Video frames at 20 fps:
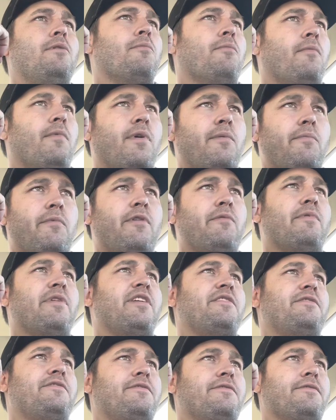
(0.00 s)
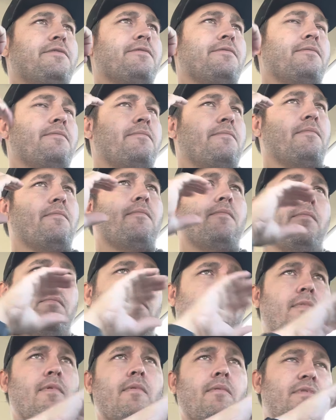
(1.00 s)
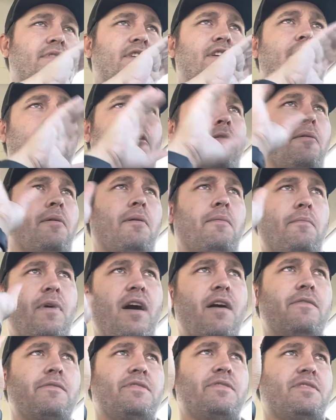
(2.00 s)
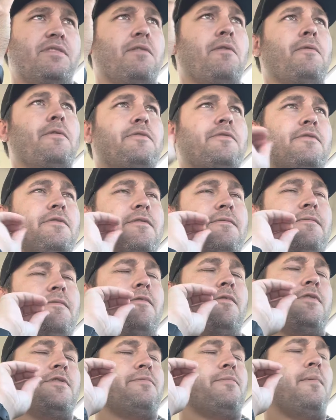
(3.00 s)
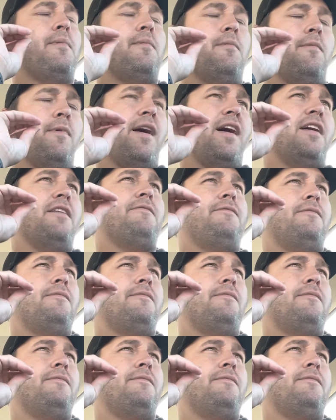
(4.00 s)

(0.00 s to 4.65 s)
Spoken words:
When we went through, when I was going through divorce with my wife,